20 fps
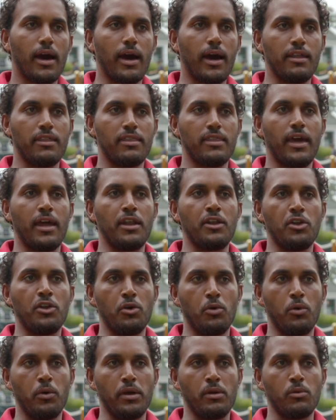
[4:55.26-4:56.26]
and then
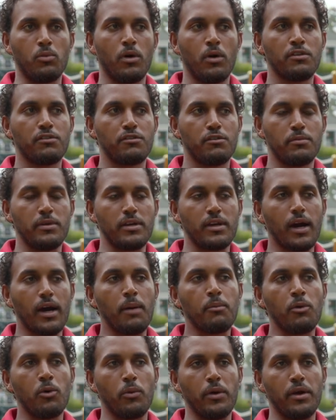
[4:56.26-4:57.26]
knowing once you
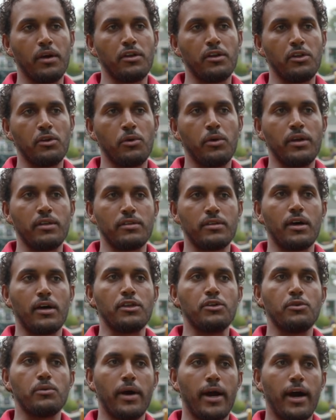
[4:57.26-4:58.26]
become aware knowing that
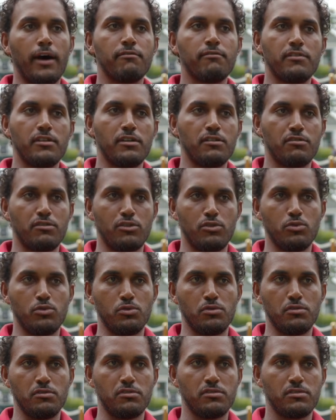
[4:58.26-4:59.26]
you have these
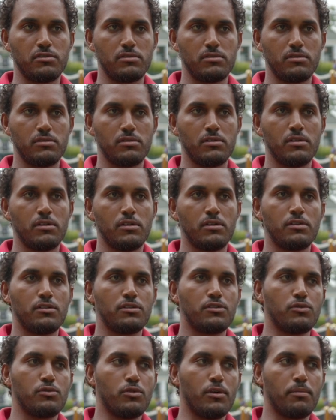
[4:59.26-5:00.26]
tools
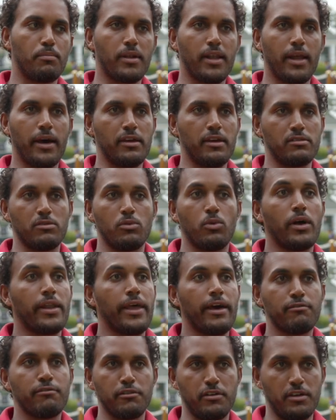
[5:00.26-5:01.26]
to apply to
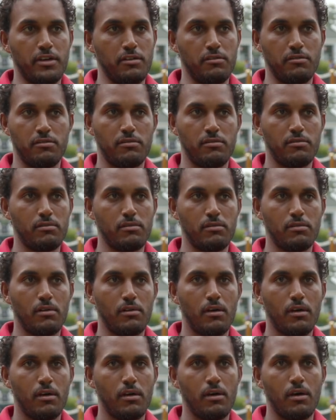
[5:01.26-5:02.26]
whatever it is
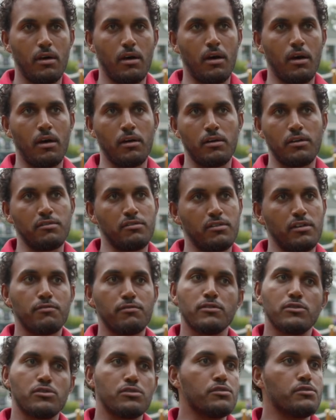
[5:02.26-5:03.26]
because uh,
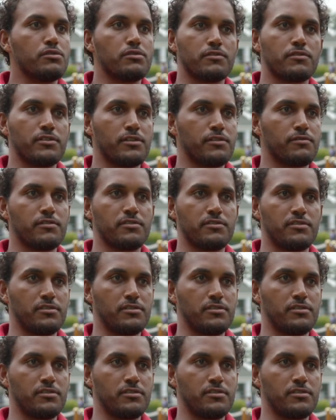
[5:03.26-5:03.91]
different tools for different